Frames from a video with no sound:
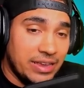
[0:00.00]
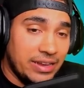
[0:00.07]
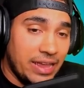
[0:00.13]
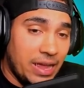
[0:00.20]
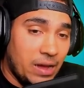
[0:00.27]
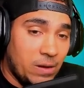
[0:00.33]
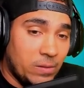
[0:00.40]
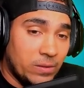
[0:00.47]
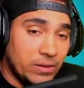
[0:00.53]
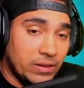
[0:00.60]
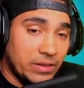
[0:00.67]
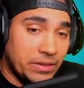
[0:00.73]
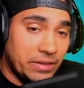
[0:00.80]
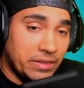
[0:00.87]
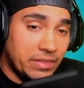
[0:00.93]
Now,
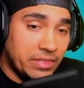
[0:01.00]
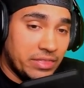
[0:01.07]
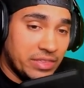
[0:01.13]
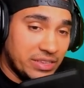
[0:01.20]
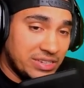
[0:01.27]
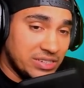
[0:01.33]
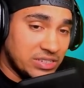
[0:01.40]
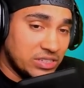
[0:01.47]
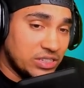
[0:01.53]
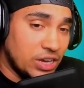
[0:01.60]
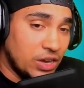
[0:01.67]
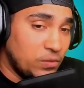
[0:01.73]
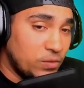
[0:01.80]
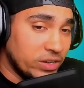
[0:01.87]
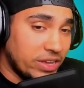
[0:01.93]
this is a
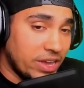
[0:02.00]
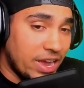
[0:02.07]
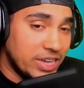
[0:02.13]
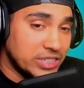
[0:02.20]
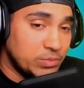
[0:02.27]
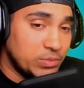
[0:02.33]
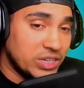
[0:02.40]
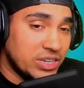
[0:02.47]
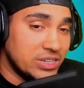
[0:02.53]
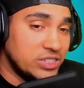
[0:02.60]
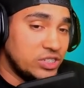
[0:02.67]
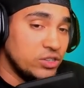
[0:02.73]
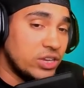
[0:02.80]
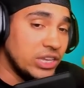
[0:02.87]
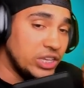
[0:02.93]
tough one, guys,
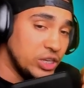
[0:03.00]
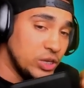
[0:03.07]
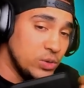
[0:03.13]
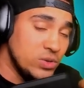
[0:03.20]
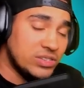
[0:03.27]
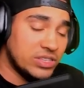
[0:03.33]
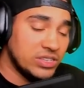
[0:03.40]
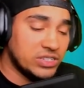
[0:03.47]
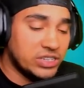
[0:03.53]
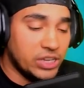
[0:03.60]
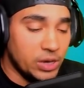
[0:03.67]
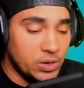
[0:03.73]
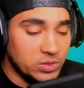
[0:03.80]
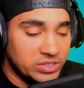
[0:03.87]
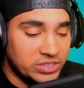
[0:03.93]
because you can use this
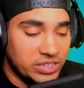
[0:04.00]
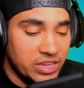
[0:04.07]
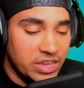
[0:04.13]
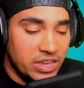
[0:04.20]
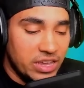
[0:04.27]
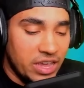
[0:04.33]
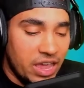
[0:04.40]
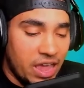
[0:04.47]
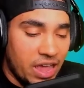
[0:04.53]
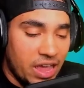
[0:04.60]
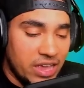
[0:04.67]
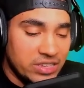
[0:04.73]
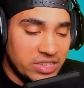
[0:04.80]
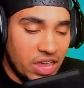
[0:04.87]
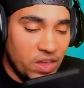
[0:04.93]
Ghost
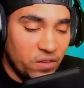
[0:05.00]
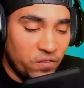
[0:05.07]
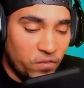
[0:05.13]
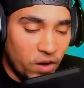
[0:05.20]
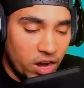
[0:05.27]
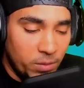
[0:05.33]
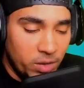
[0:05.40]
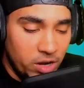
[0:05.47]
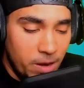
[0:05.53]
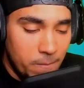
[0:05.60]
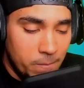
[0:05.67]
as a farmer